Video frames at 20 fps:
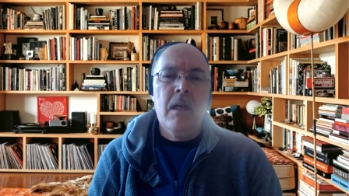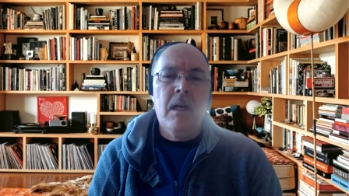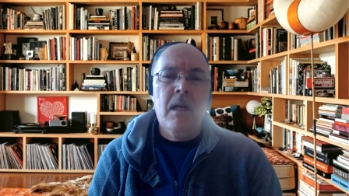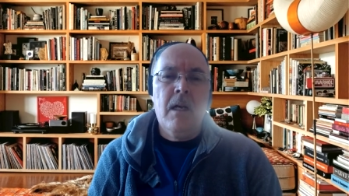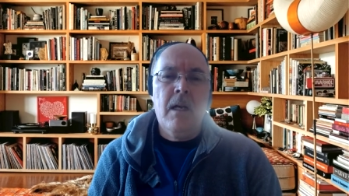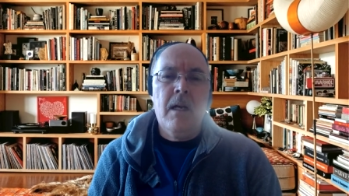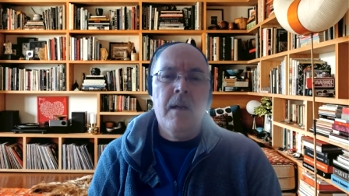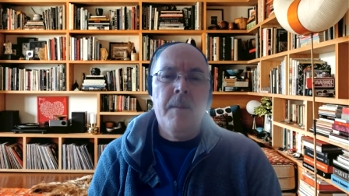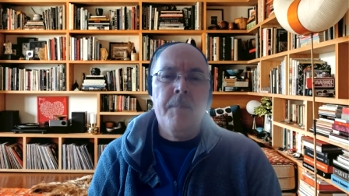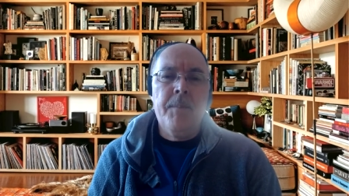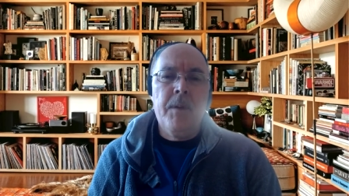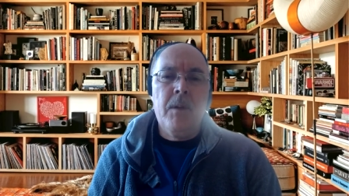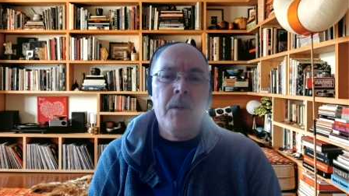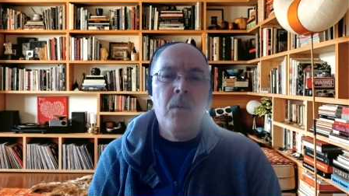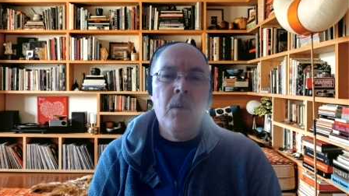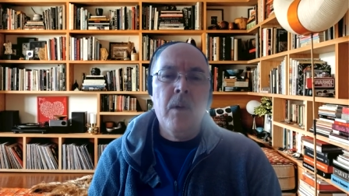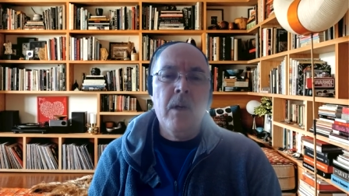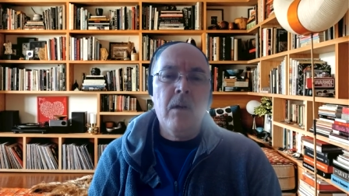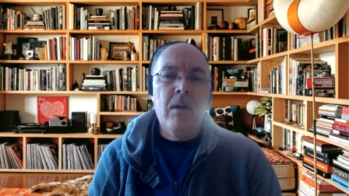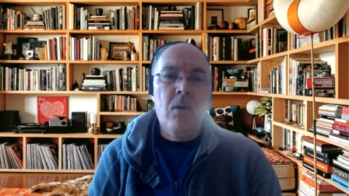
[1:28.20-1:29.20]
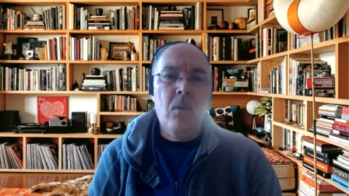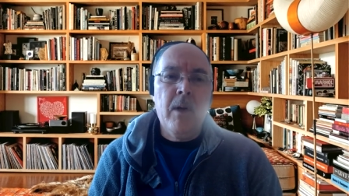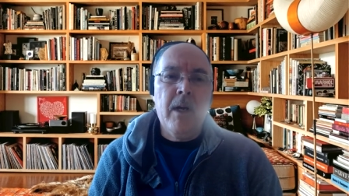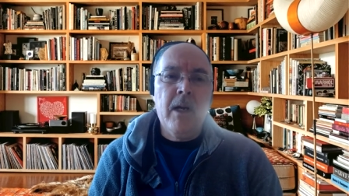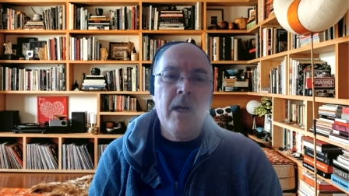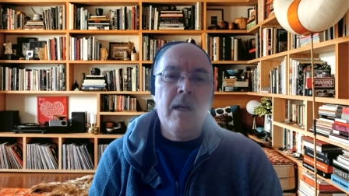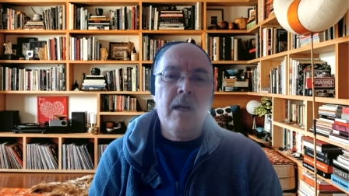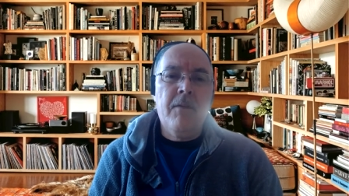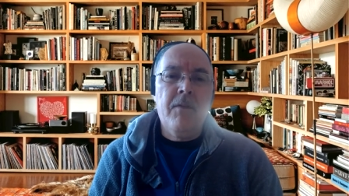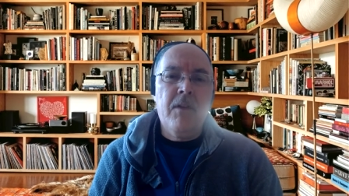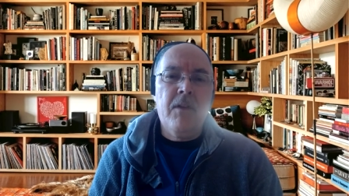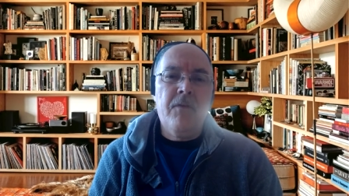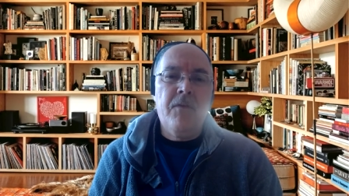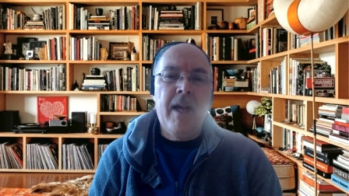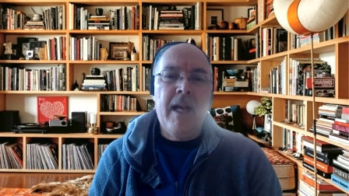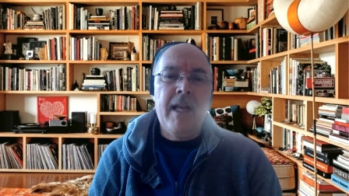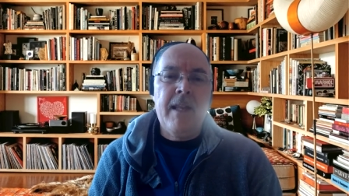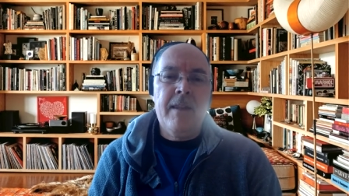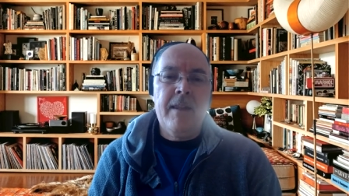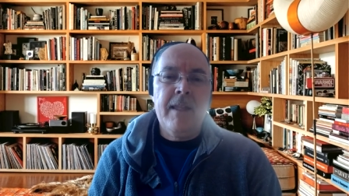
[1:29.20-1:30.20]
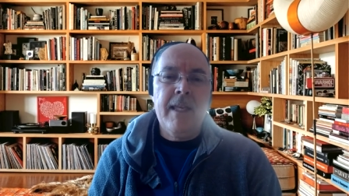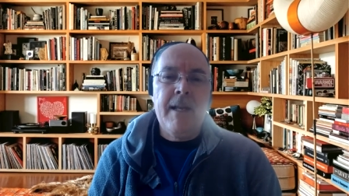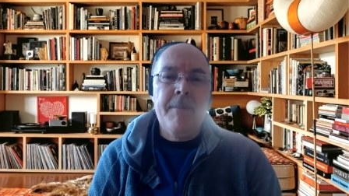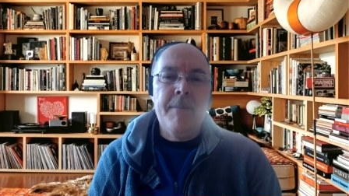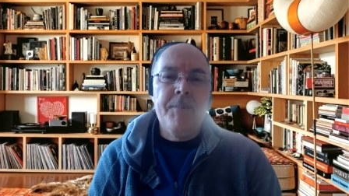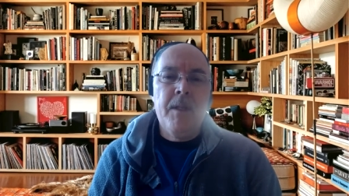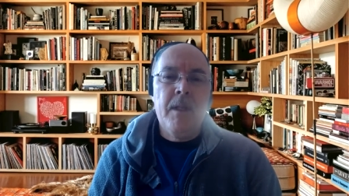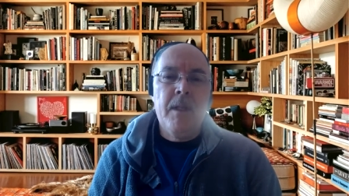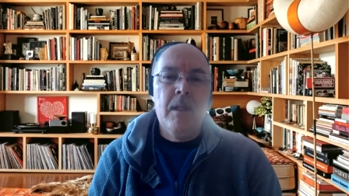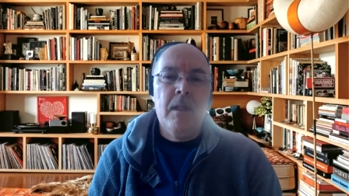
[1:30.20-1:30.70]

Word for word: Um, we're aware of the fact that